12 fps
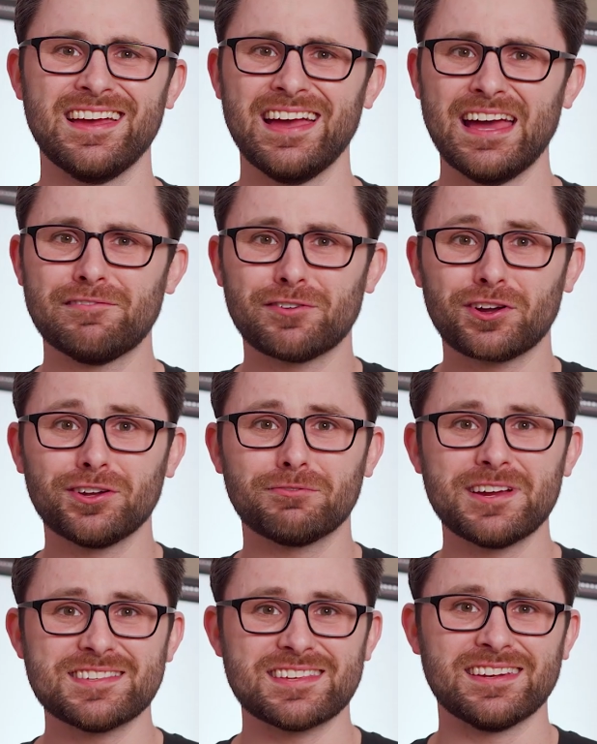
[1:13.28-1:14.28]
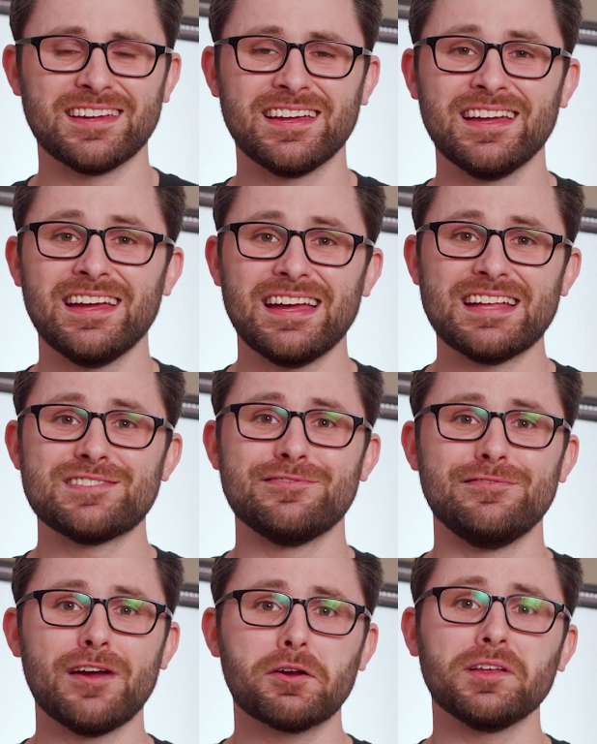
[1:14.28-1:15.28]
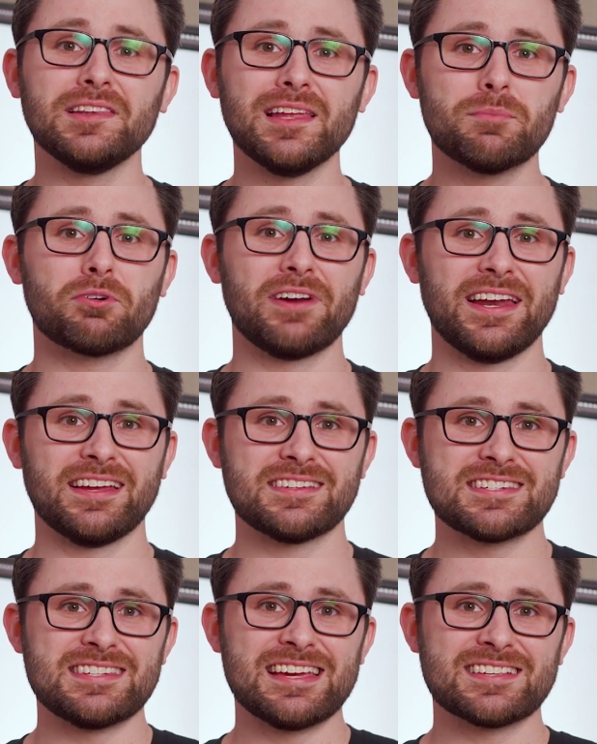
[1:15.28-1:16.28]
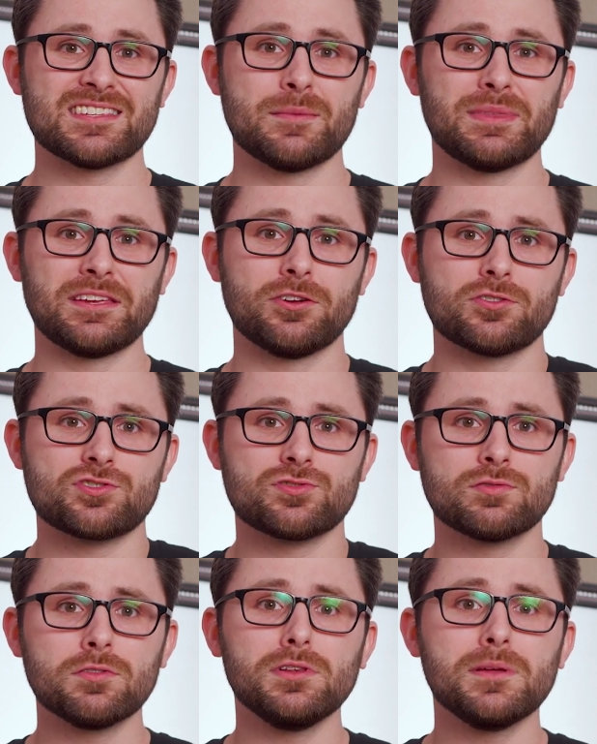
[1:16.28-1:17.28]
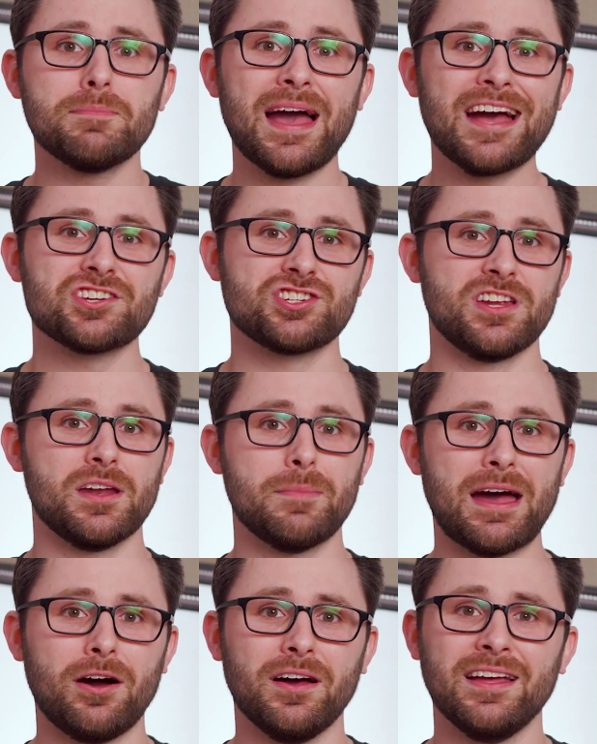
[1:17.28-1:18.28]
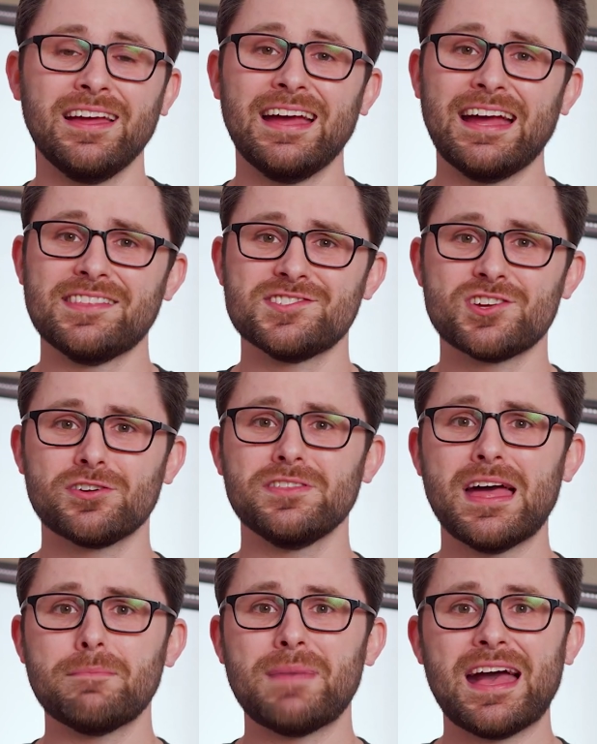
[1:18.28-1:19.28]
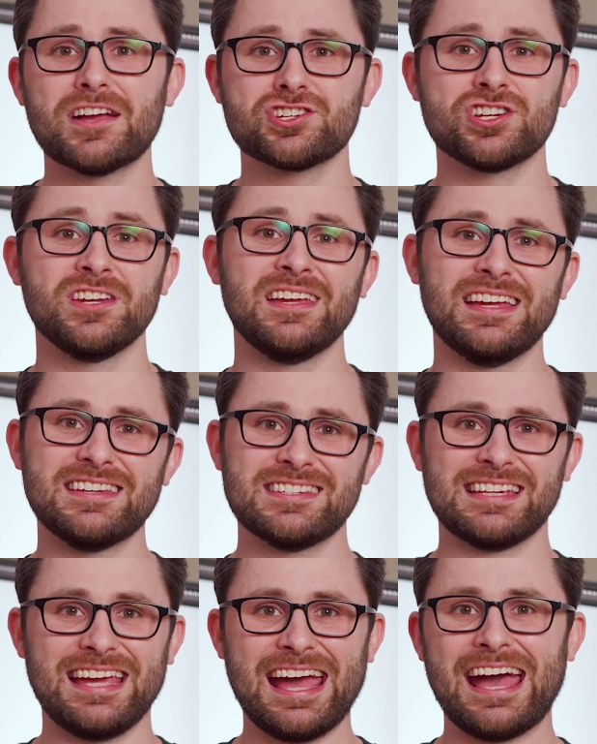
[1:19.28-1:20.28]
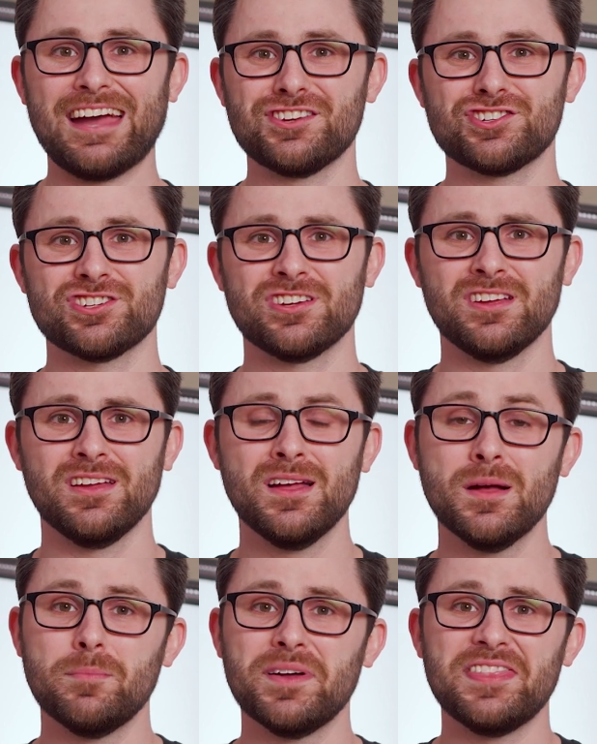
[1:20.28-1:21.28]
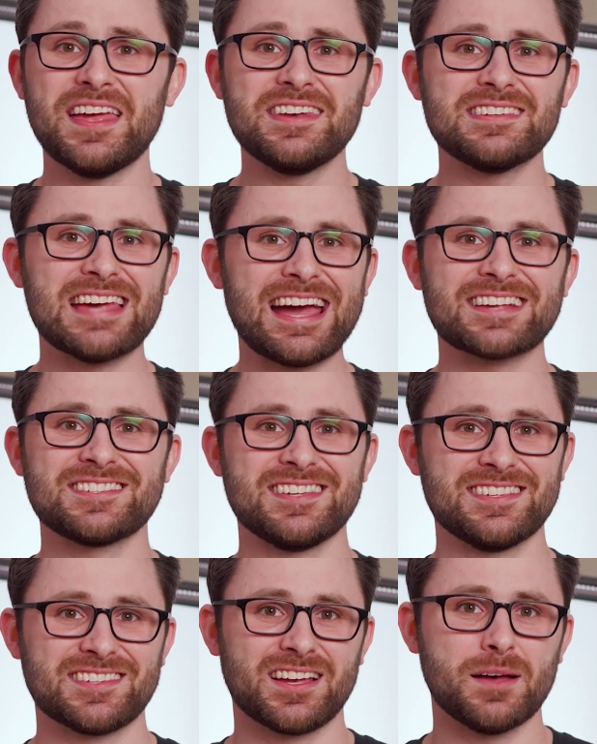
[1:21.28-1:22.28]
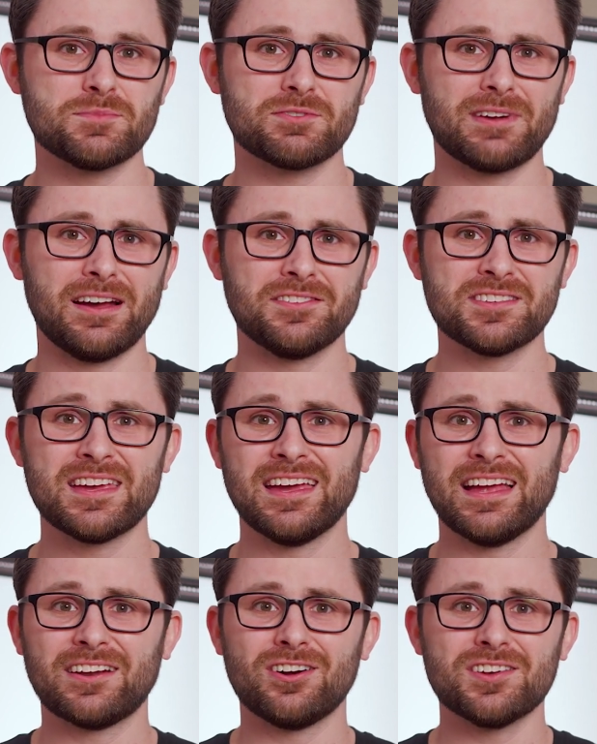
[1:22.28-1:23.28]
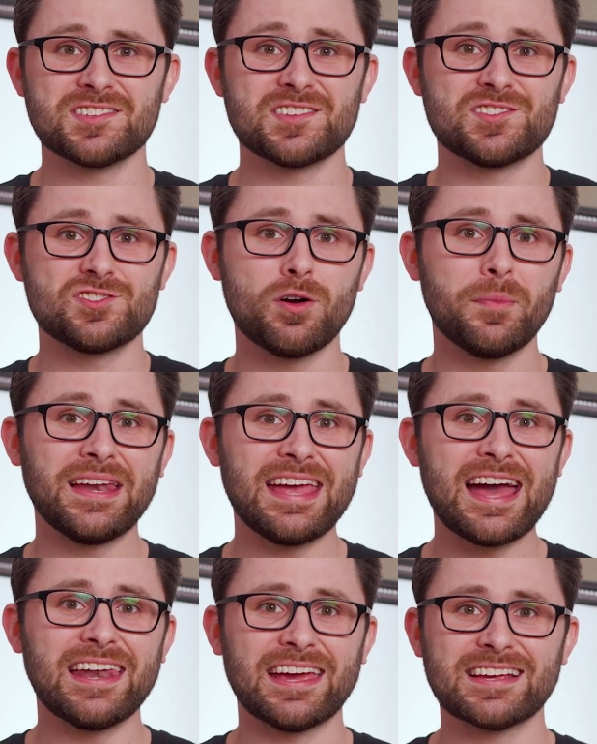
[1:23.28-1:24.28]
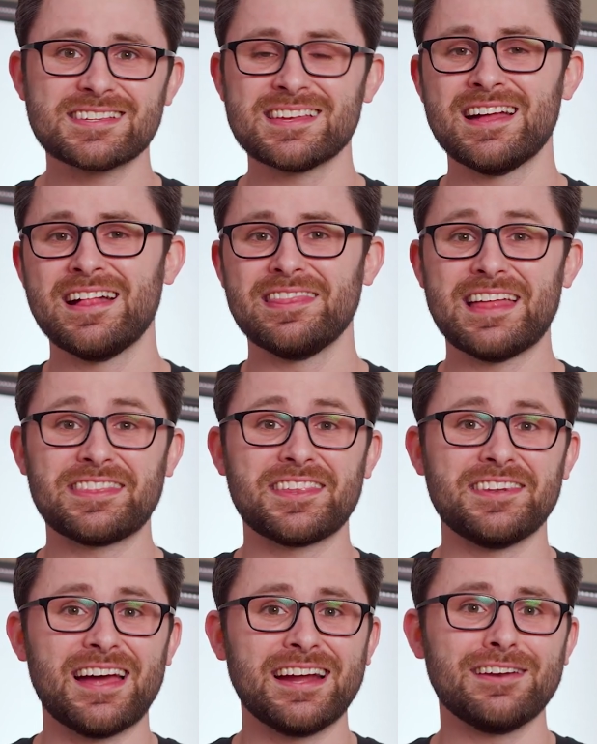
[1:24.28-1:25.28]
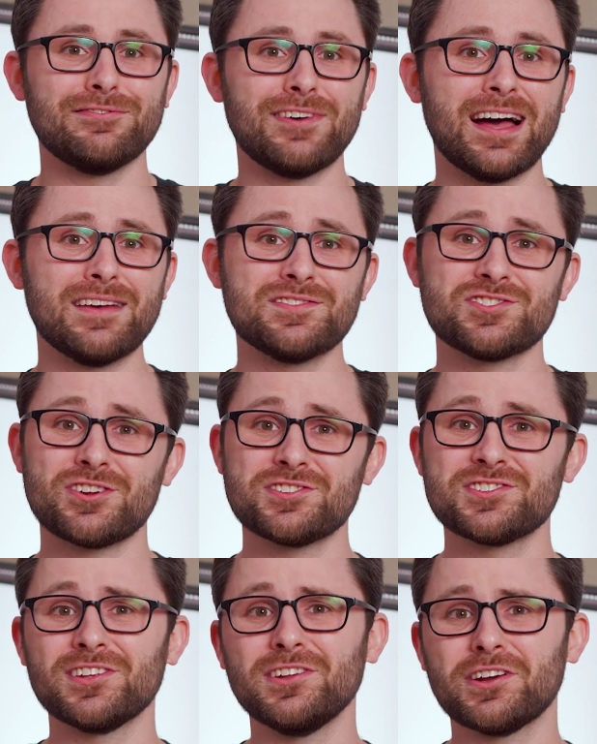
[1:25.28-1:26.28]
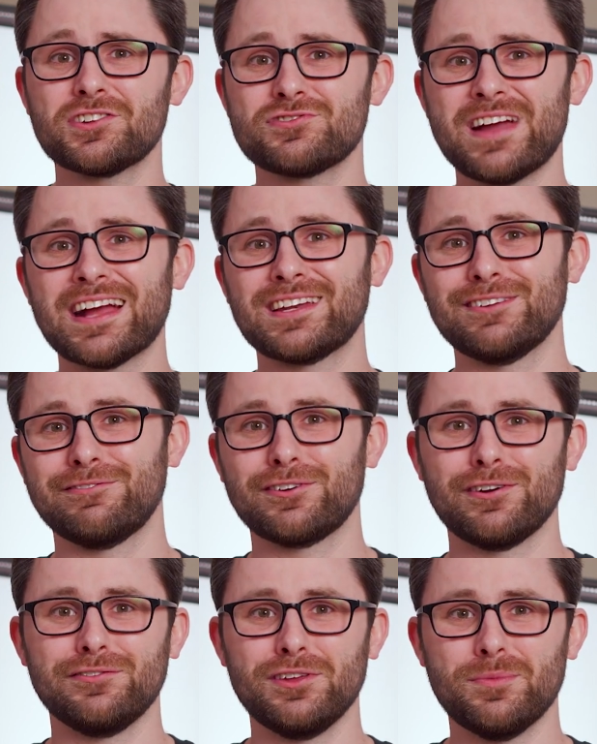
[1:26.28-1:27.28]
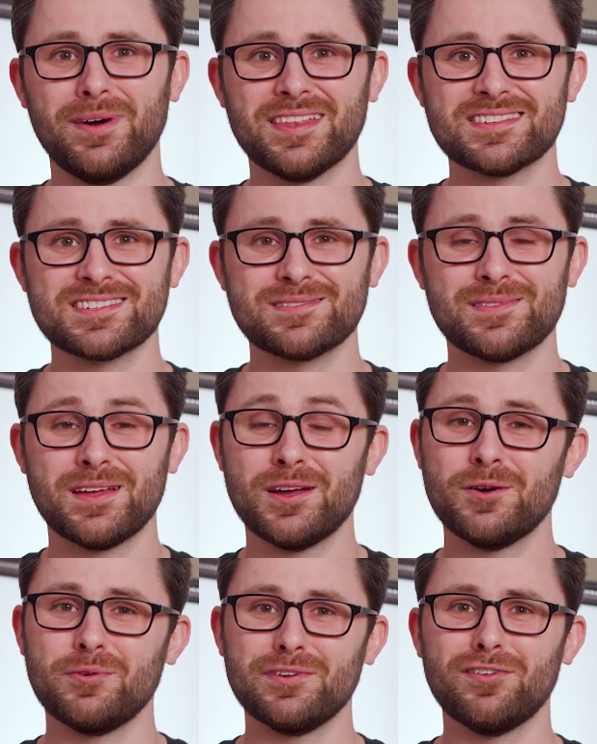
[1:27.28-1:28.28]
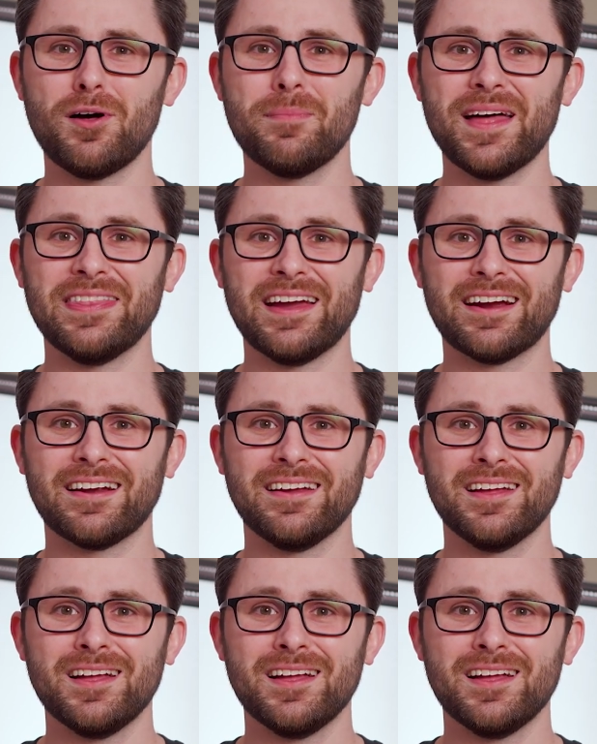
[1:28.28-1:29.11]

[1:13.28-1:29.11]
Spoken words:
and for good reason. It's very liberating to take something you're truly passionate about and turn that passion into cash. But then tax season comes around and causes so many headaches that the 9-to-5 starts to look attractive for a few months. We've all been there.